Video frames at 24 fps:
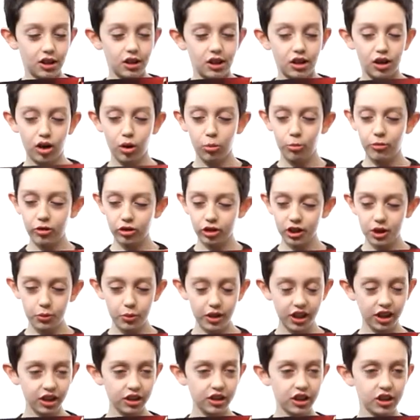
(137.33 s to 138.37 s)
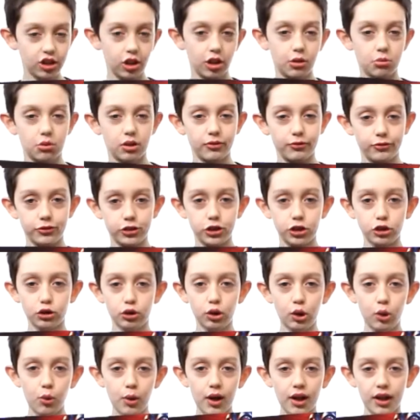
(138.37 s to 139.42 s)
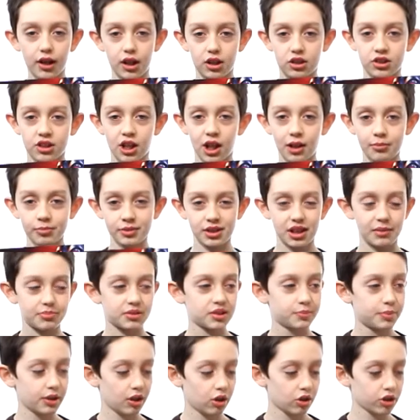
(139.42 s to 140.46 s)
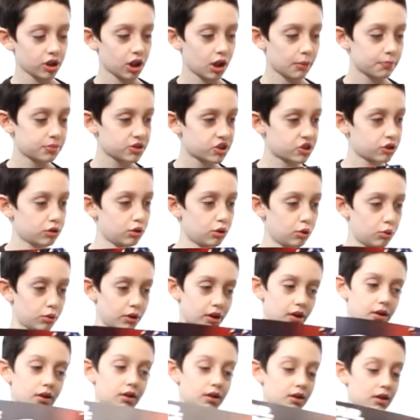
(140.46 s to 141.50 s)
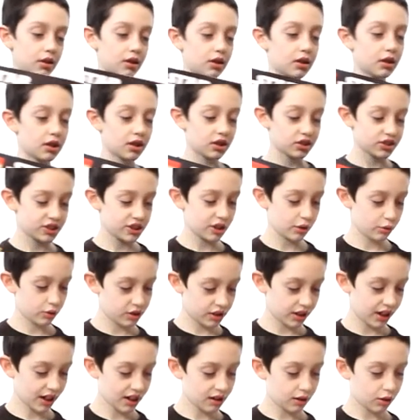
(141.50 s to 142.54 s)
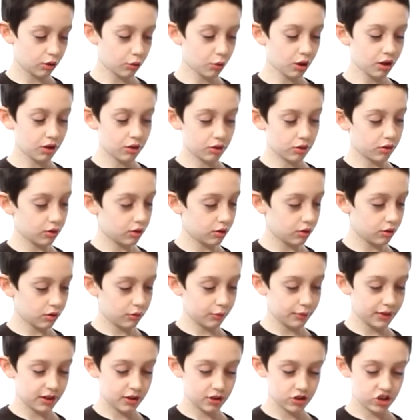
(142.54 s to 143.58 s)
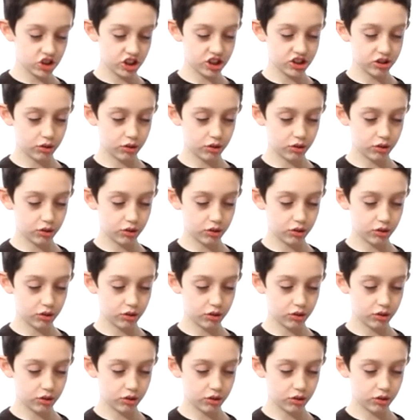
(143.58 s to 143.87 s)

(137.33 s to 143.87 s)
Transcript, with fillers: Hopefully we can get our review and time-lapse build up soon. So now we are just